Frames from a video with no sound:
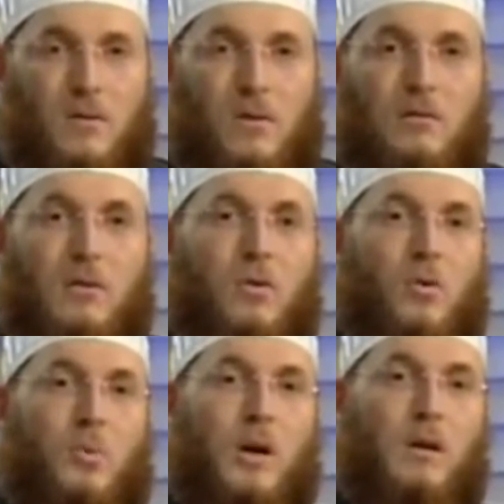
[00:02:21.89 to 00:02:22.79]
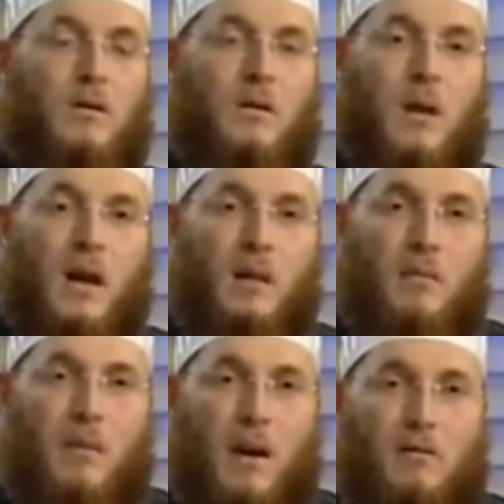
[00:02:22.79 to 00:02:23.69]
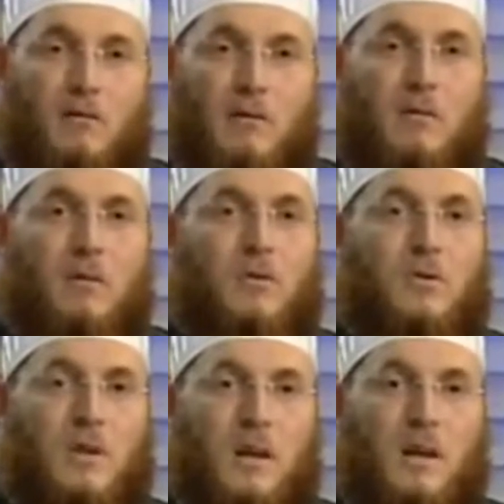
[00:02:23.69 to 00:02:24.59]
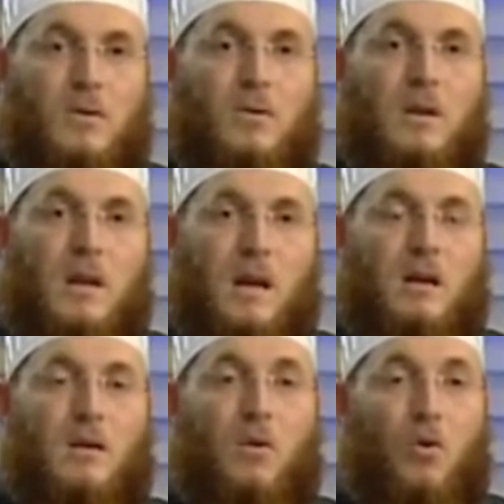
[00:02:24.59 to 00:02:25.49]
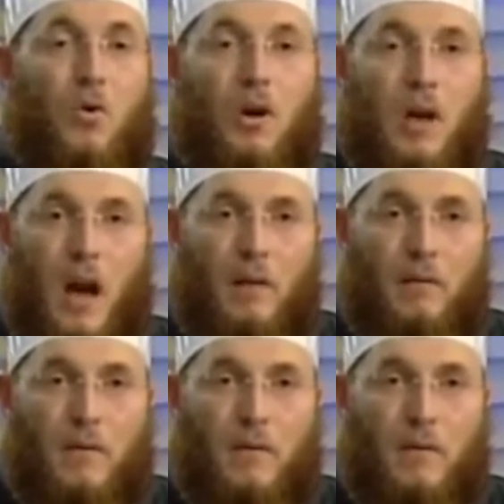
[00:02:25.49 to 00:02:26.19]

We want to pray on time. And we want to stick to the regular ruqyah.